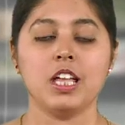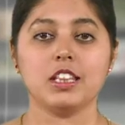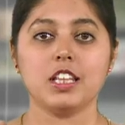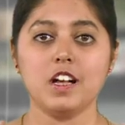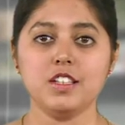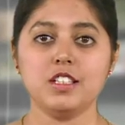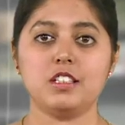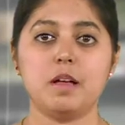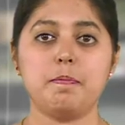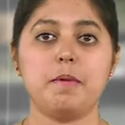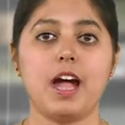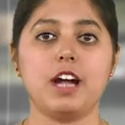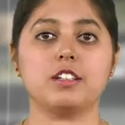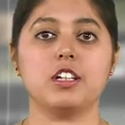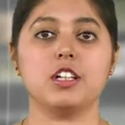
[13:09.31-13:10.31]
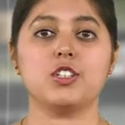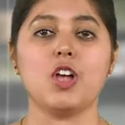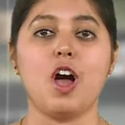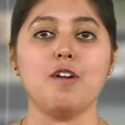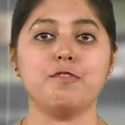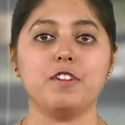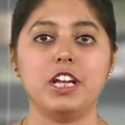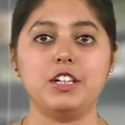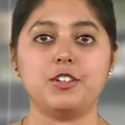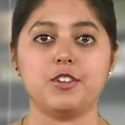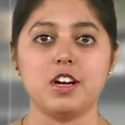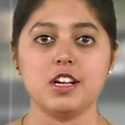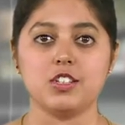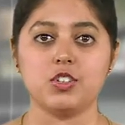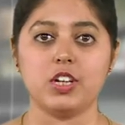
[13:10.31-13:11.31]
Thus, the practice of
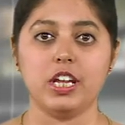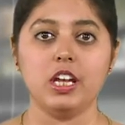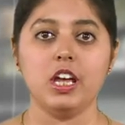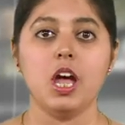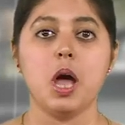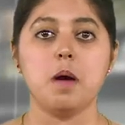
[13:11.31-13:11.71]
interesting